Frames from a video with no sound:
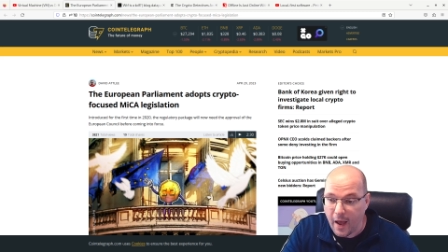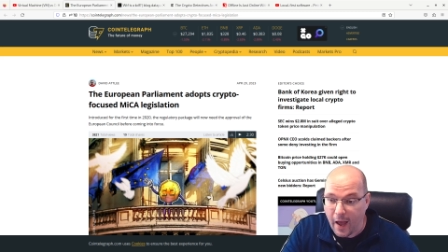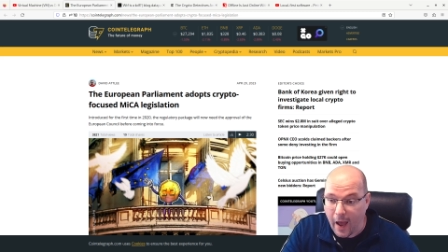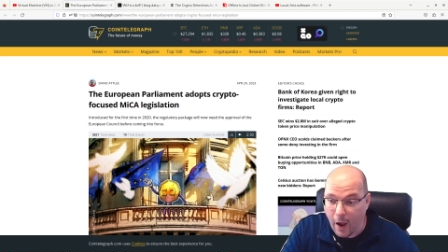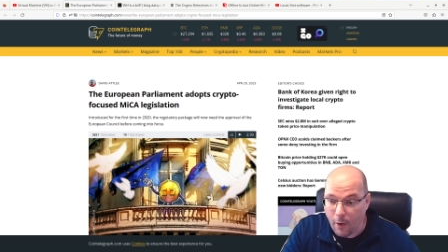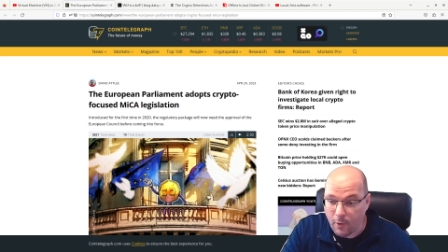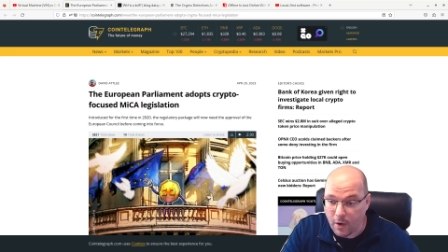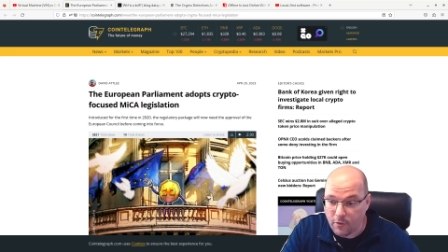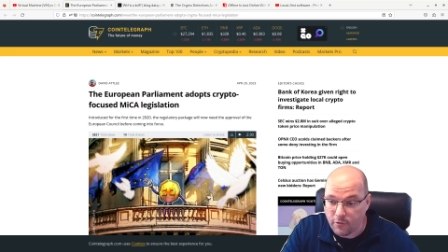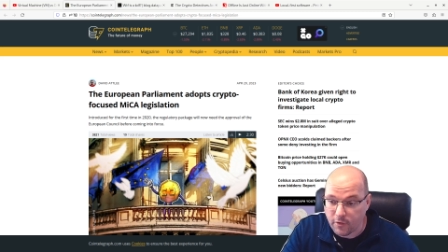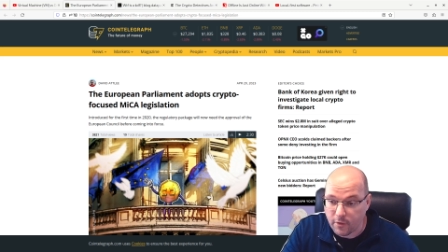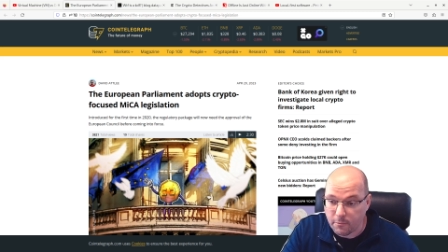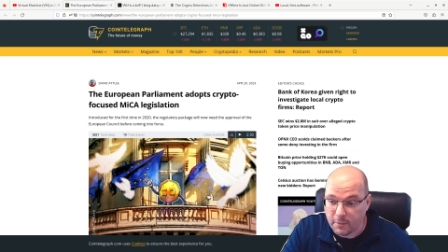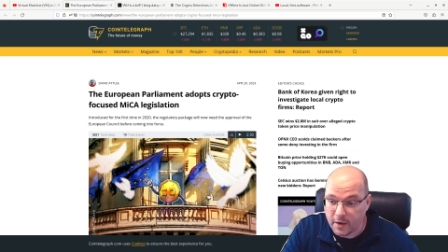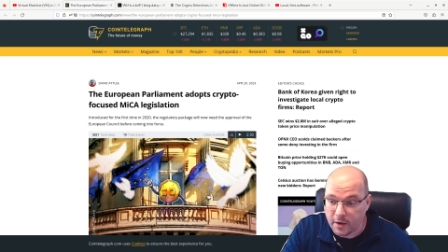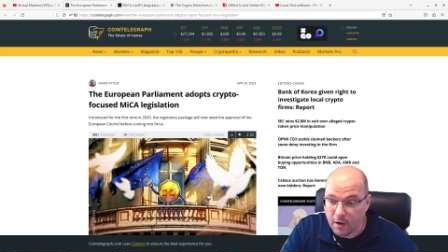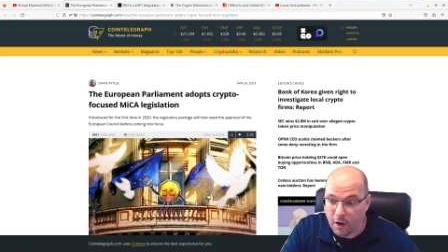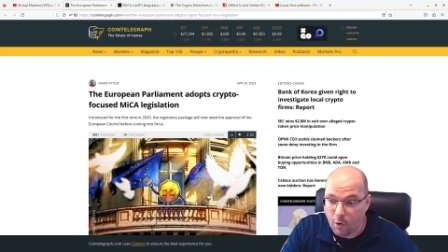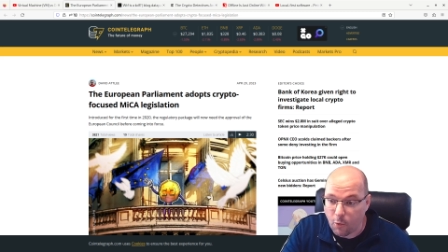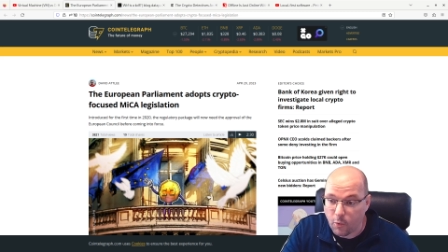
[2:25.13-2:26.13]
However,
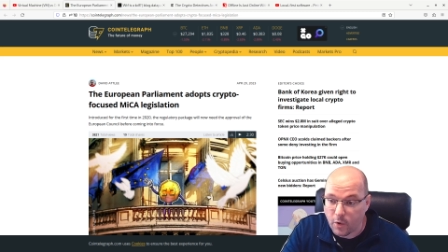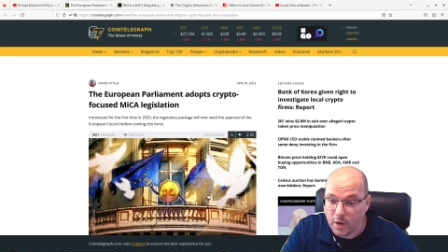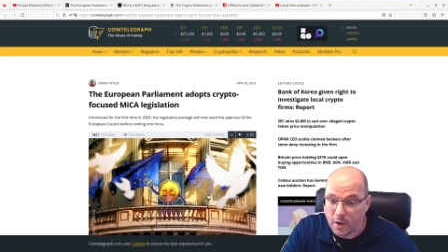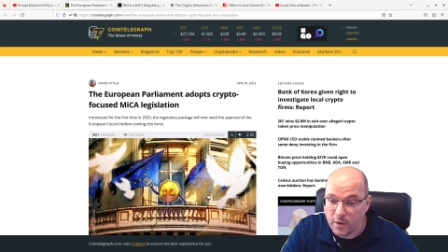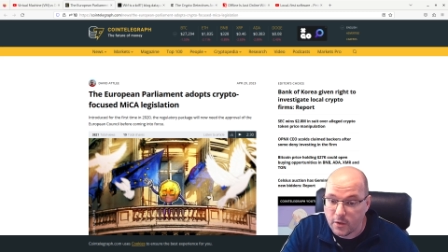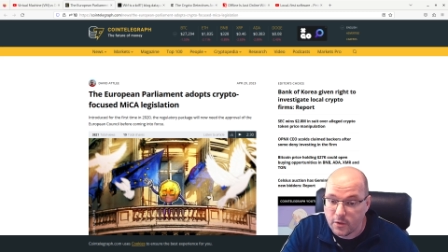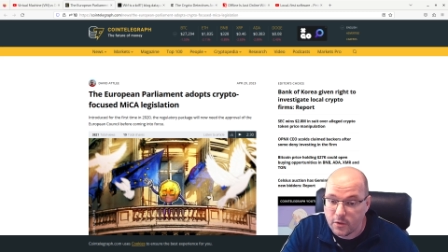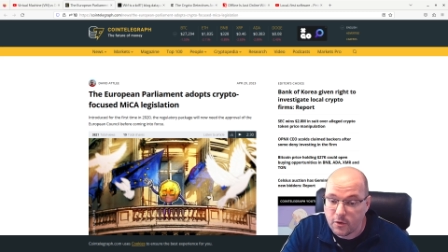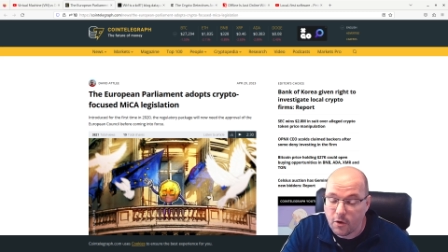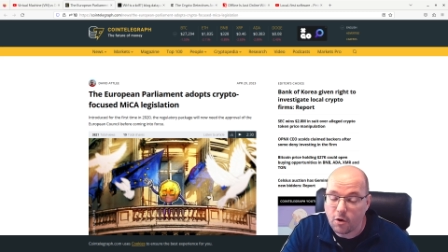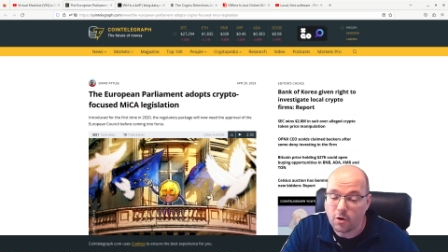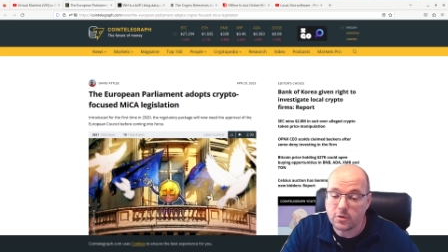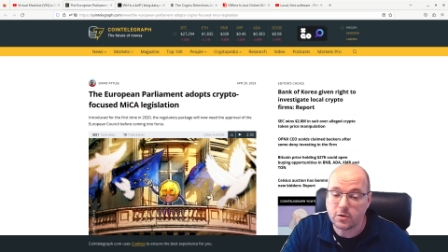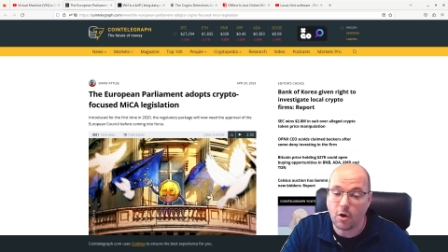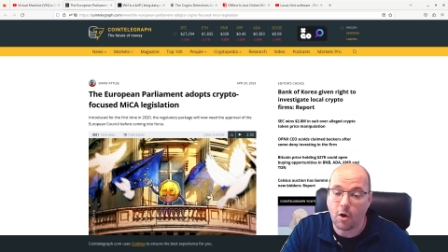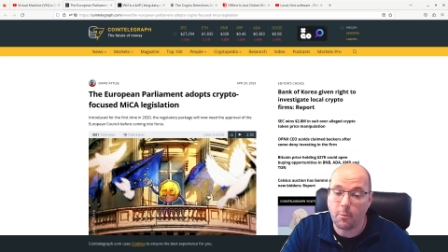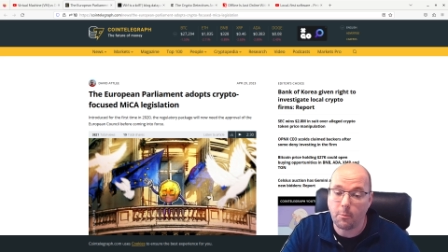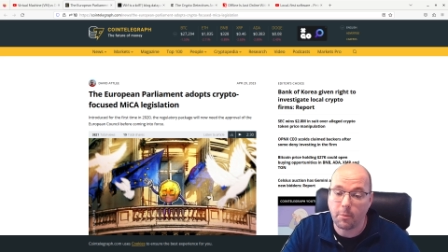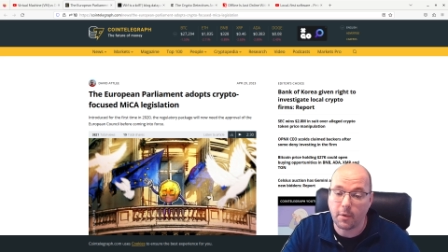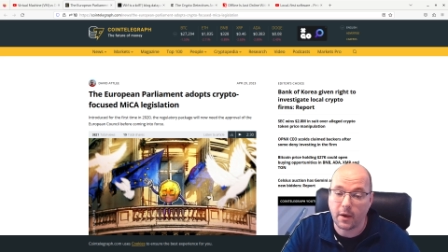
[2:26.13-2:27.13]
MiCA will not
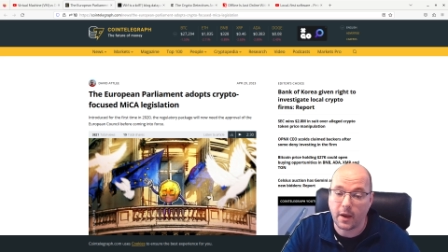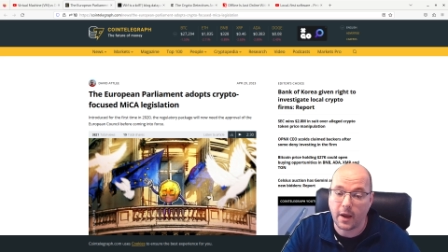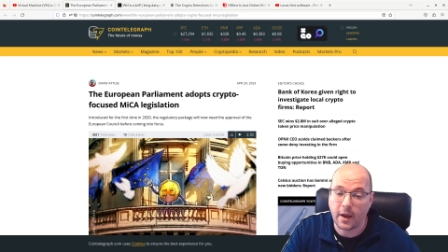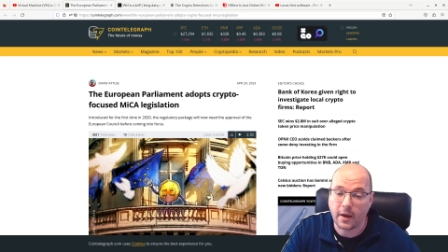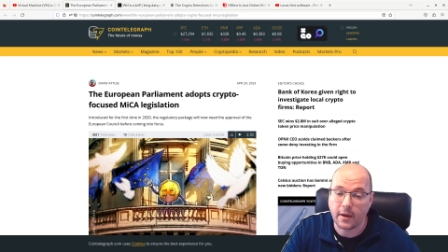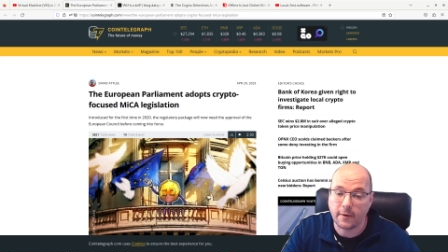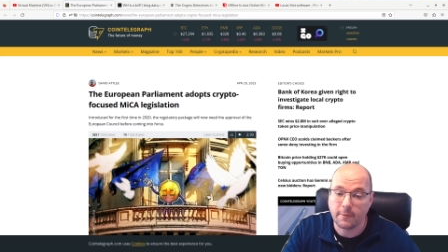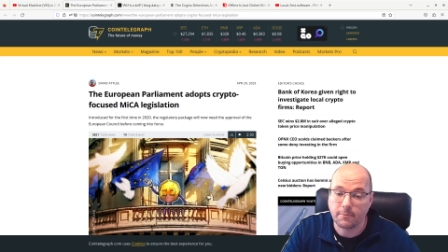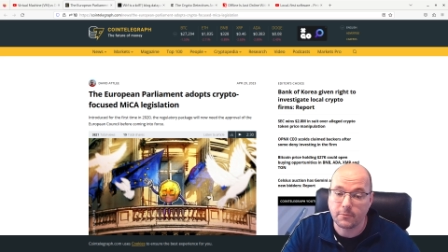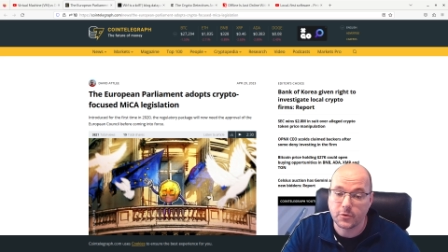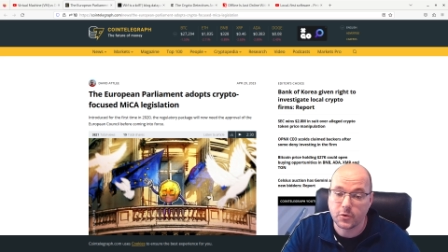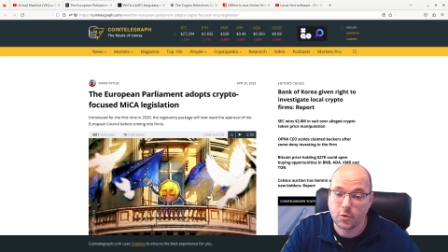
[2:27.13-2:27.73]
apply